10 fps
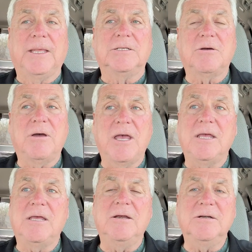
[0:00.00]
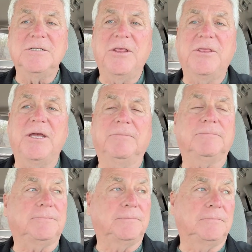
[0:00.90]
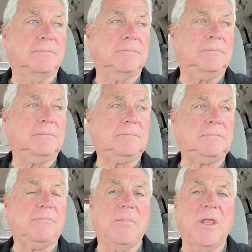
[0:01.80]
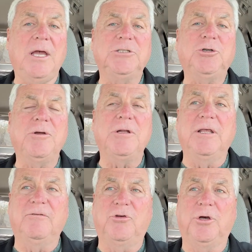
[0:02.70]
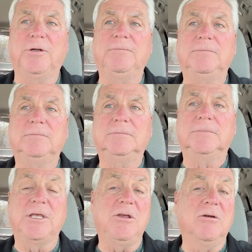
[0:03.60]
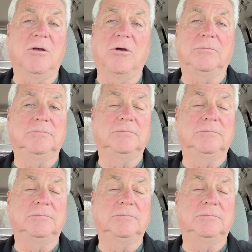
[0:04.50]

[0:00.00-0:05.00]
So, hey, here's the thing. I joined Live Good a year ago,